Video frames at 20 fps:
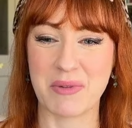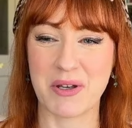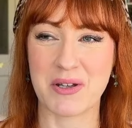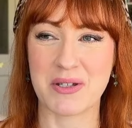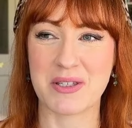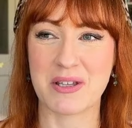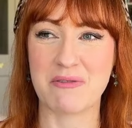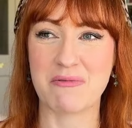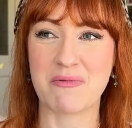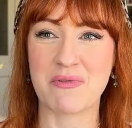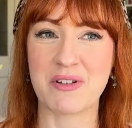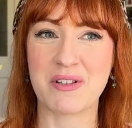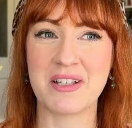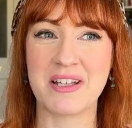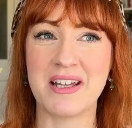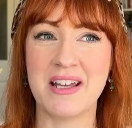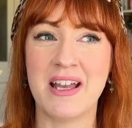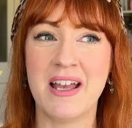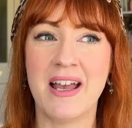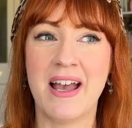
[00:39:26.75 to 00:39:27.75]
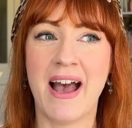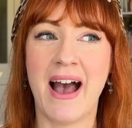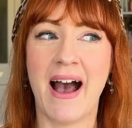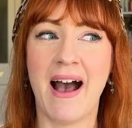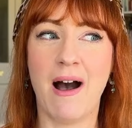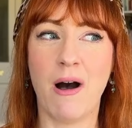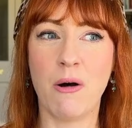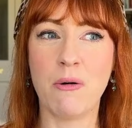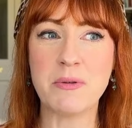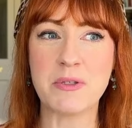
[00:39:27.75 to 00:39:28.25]
because it really
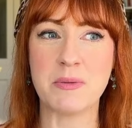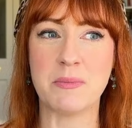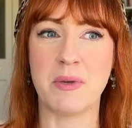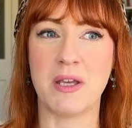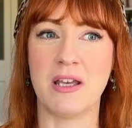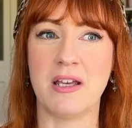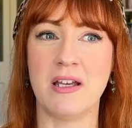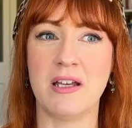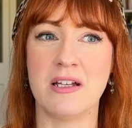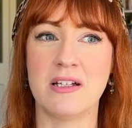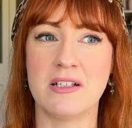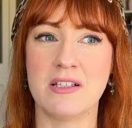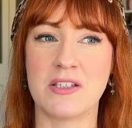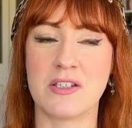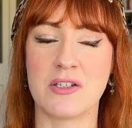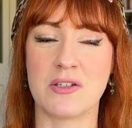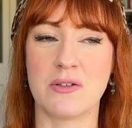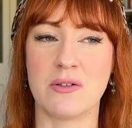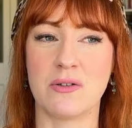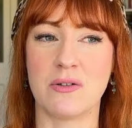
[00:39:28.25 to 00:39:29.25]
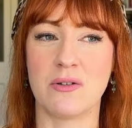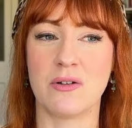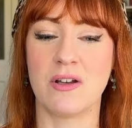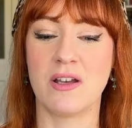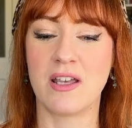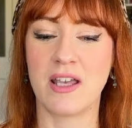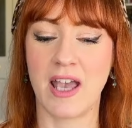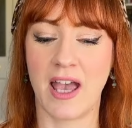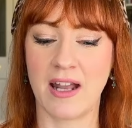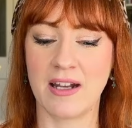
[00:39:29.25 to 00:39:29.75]
helped me to
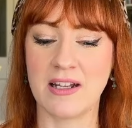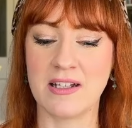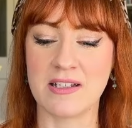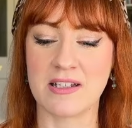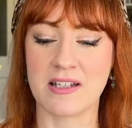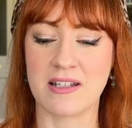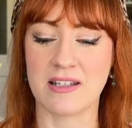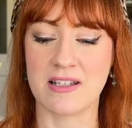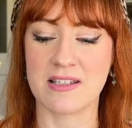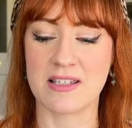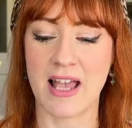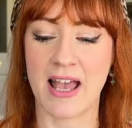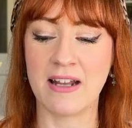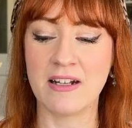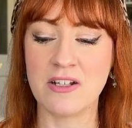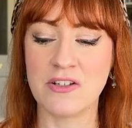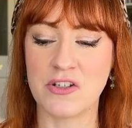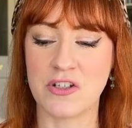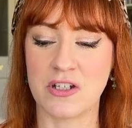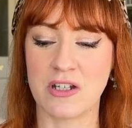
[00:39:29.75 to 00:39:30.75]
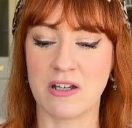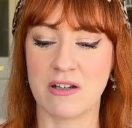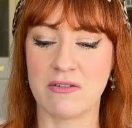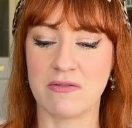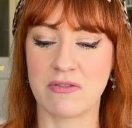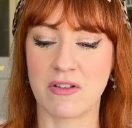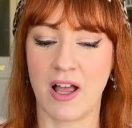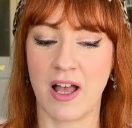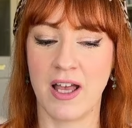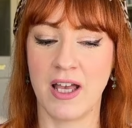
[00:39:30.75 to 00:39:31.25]
get into this energy
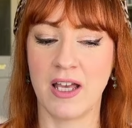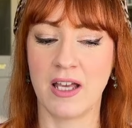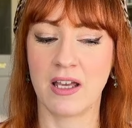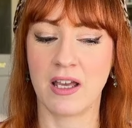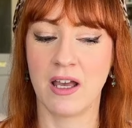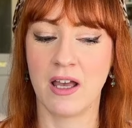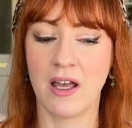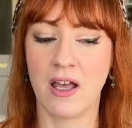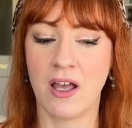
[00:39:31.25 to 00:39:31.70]
of like,